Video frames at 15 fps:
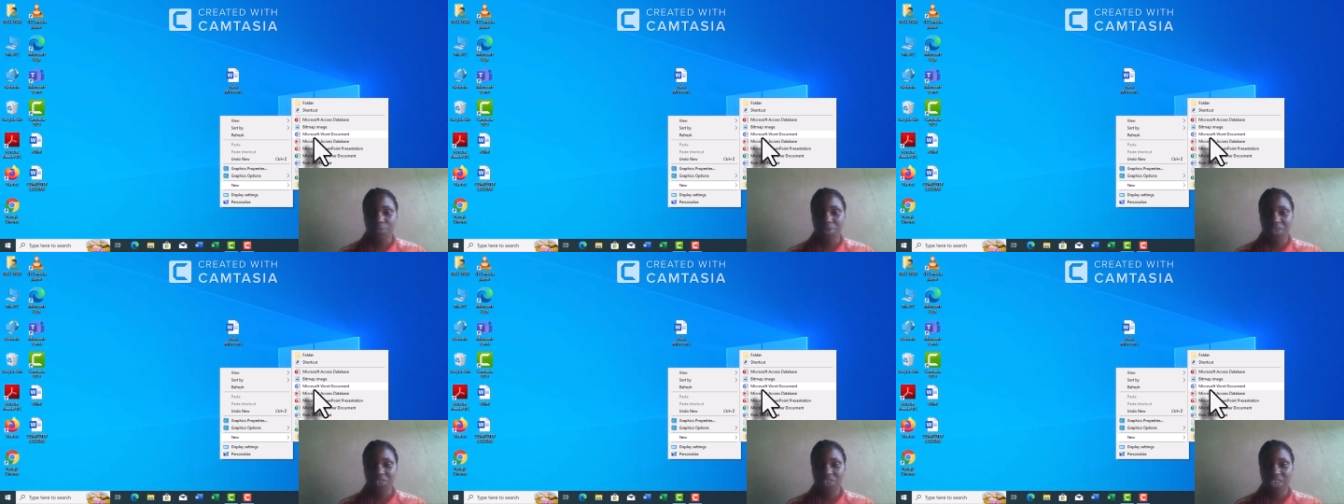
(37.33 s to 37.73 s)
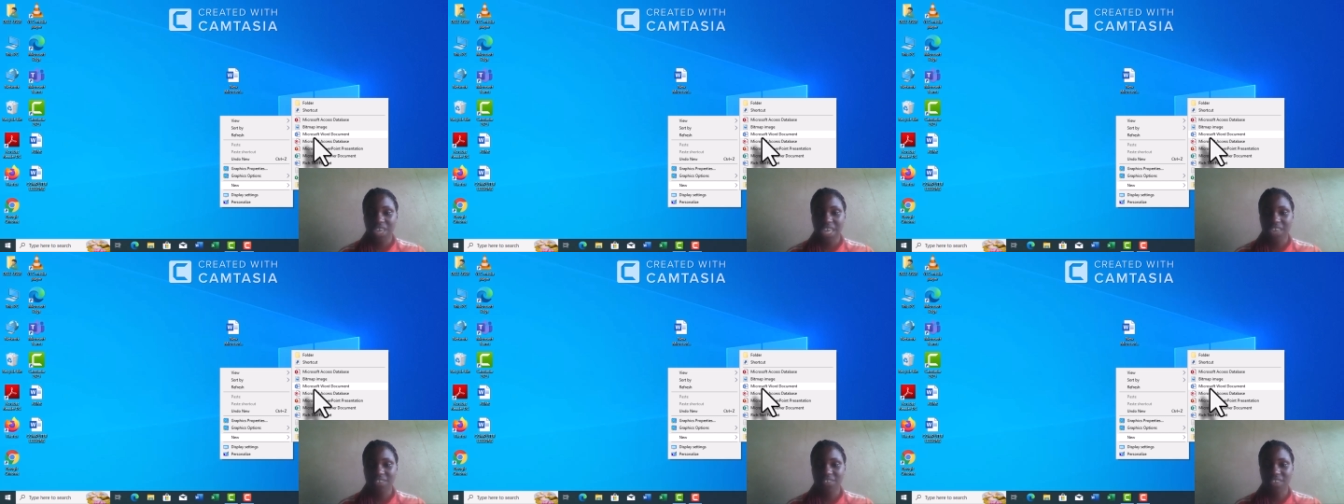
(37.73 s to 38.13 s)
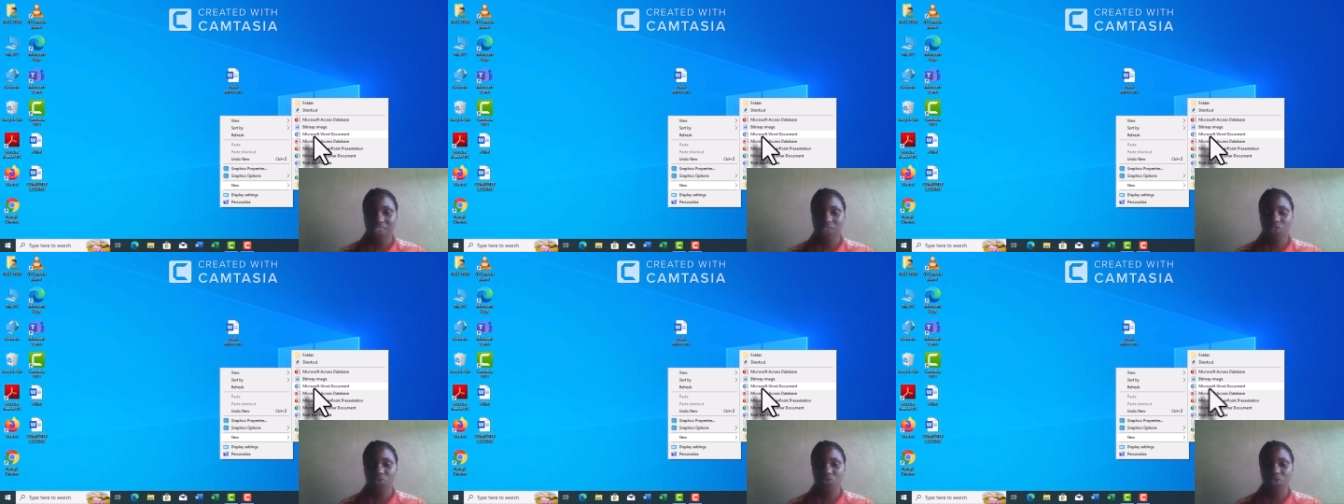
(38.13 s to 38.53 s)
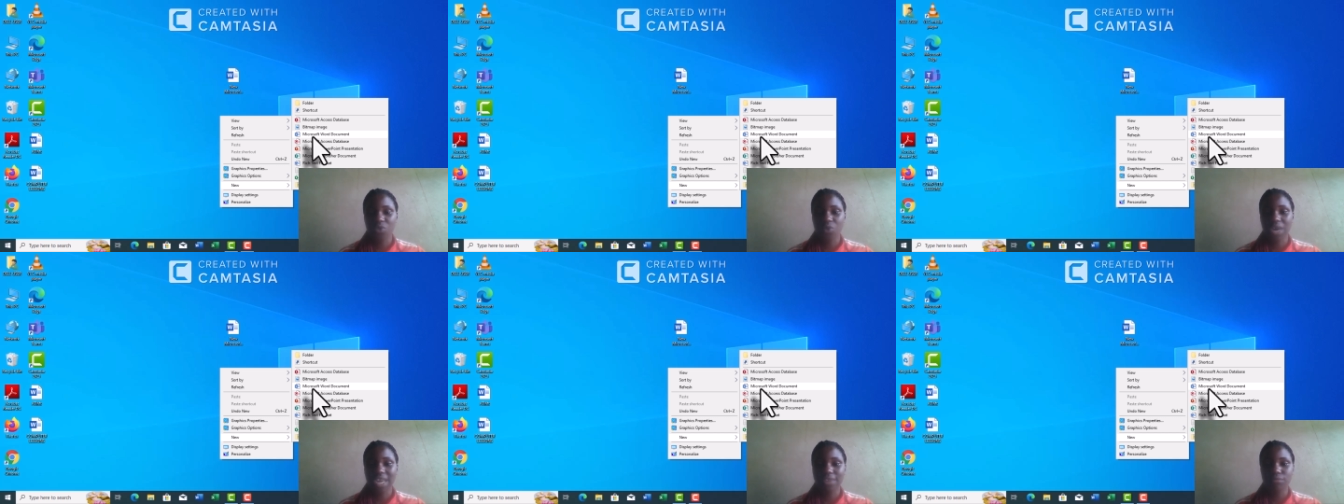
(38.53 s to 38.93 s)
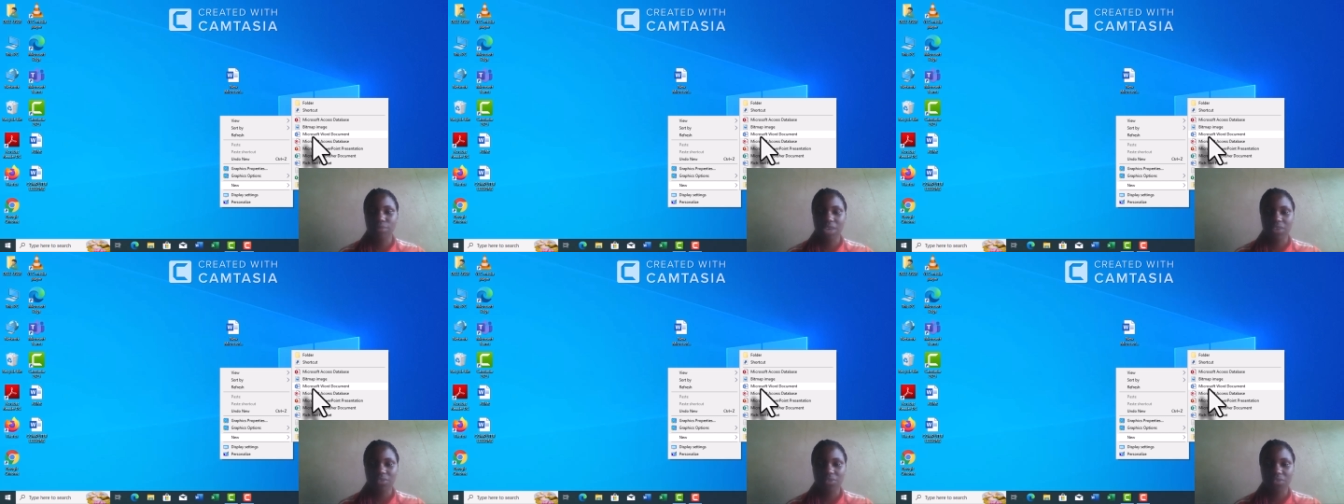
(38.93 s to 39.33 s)
bring your cursor to the word
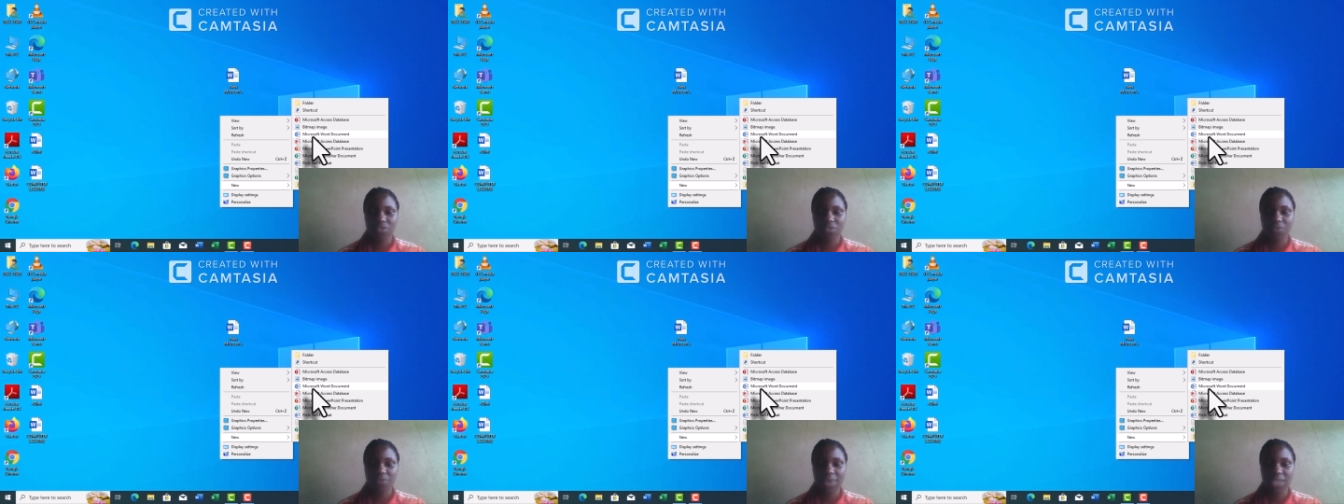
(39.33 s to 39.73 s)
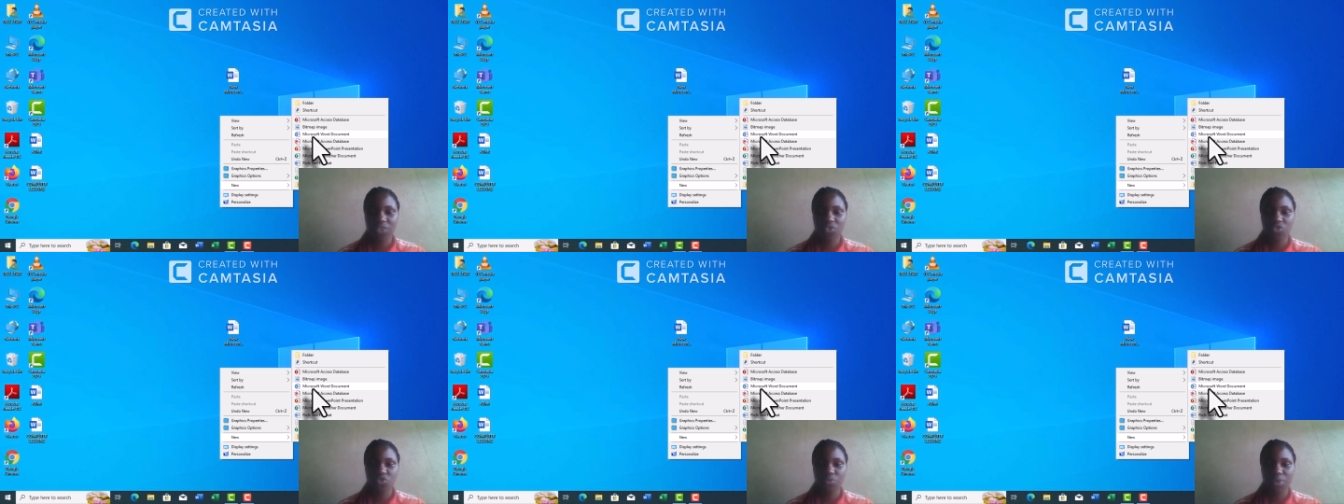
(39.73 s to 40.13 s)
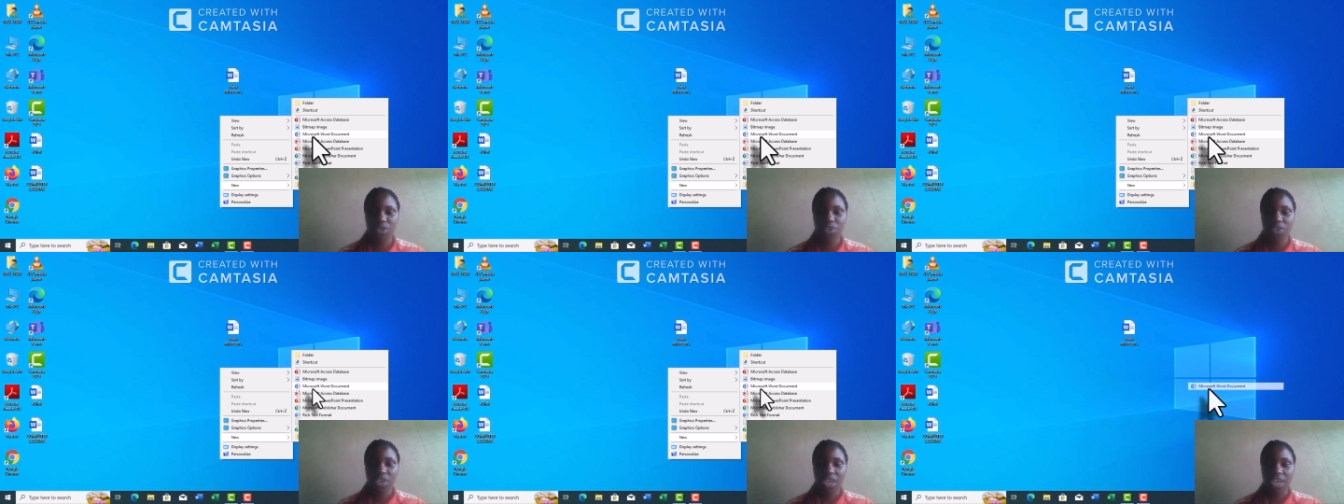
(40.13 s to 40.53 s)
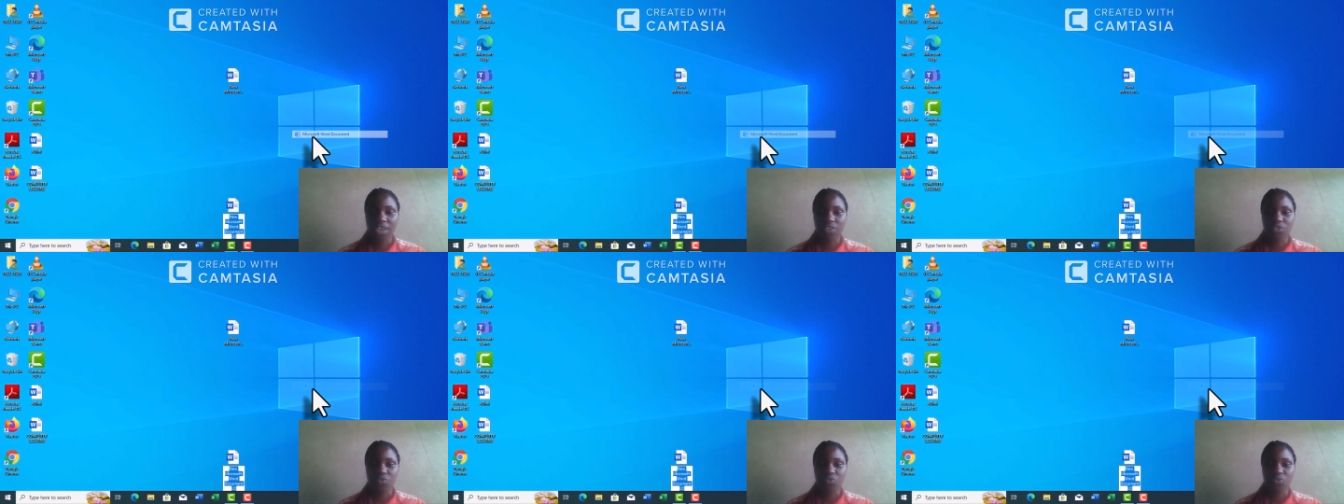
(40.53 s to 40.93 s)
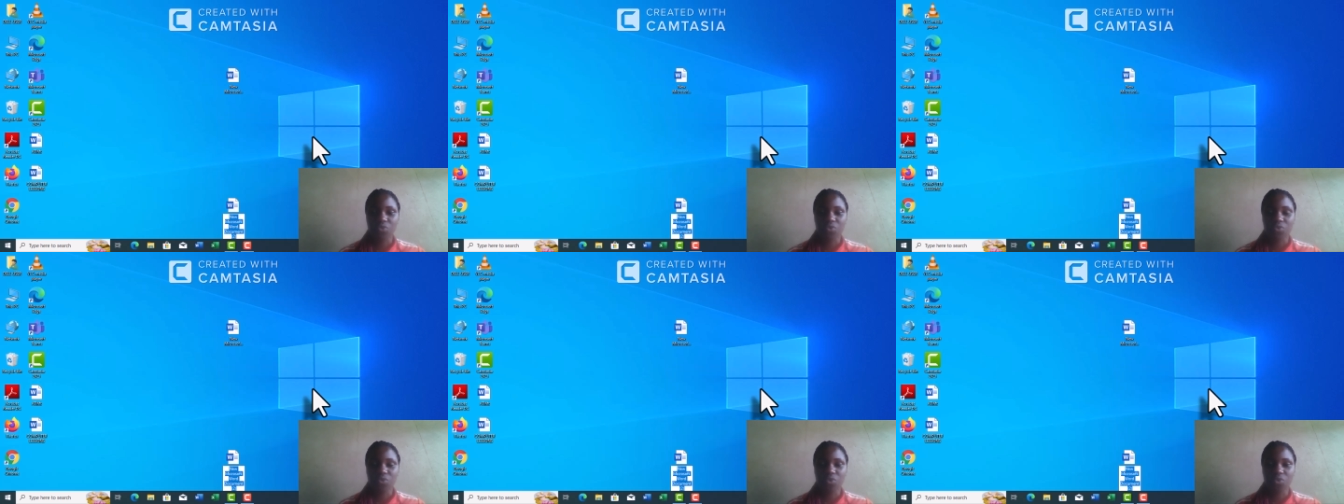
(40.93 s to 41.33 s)
Microsoft Word document and
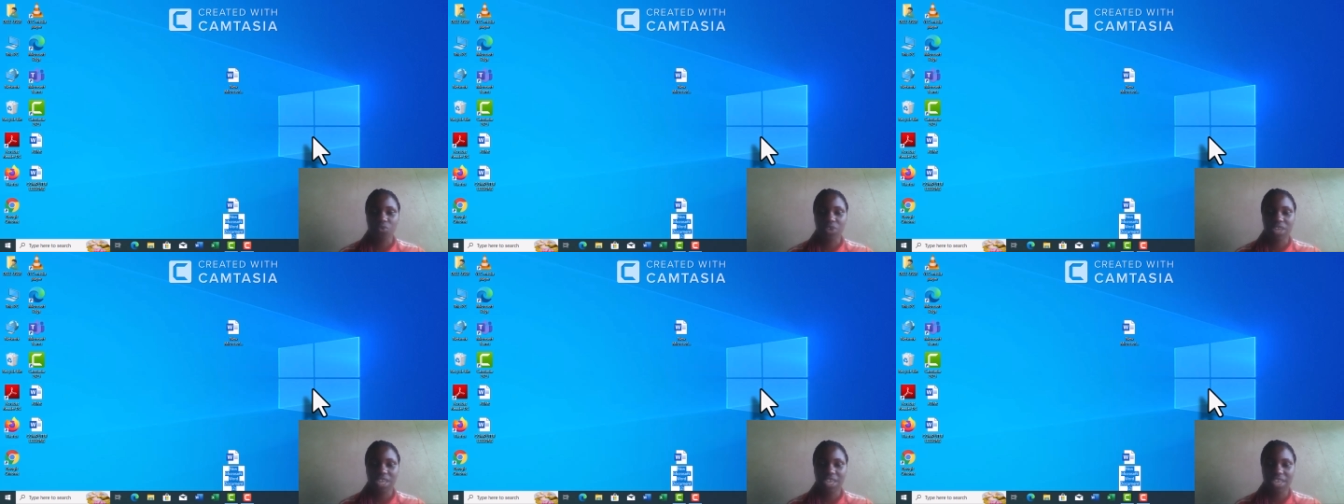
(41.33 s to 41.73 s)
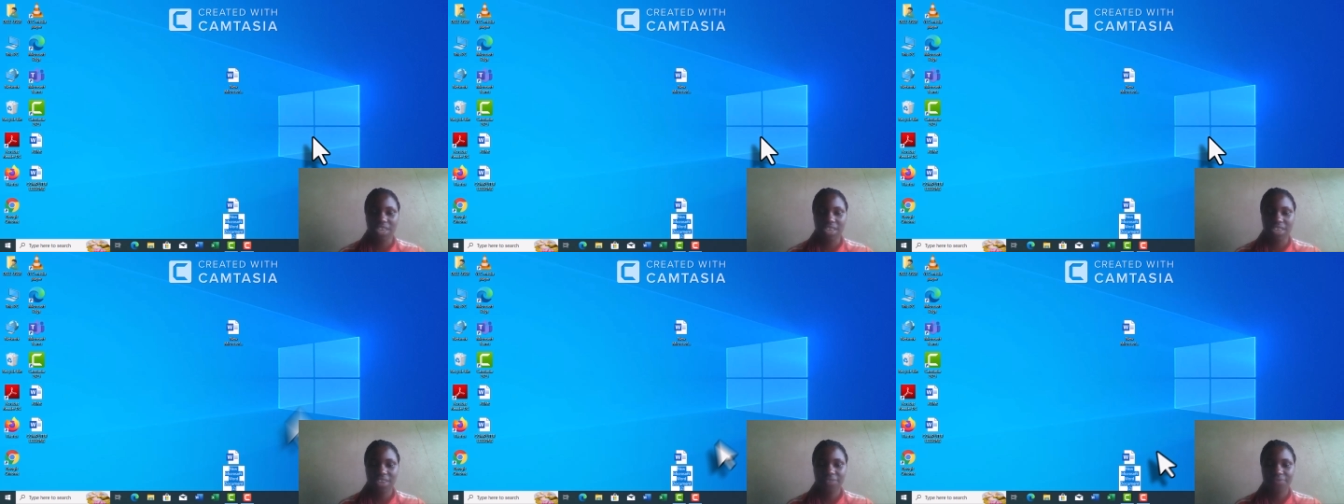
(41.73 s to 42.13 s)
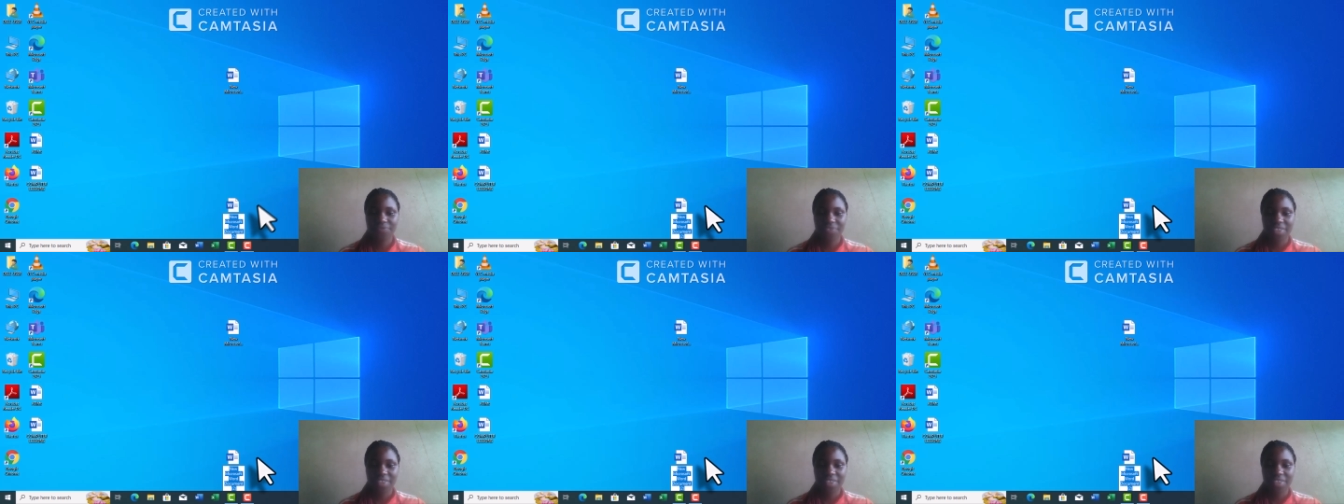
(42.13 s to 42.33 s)
you click.